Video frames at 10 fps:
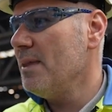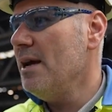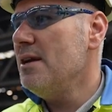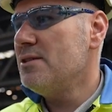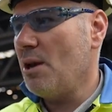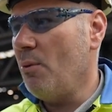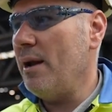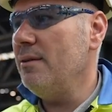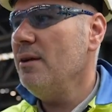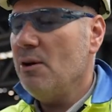Yeah. So
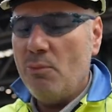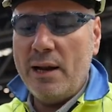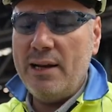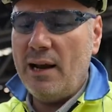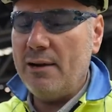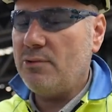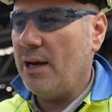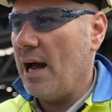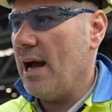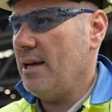when, when the
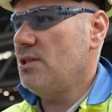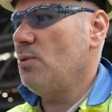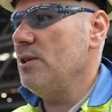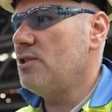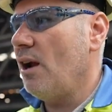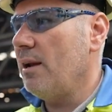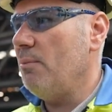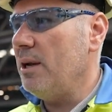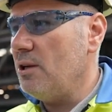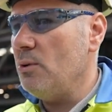electric arc is switched on and
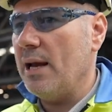we do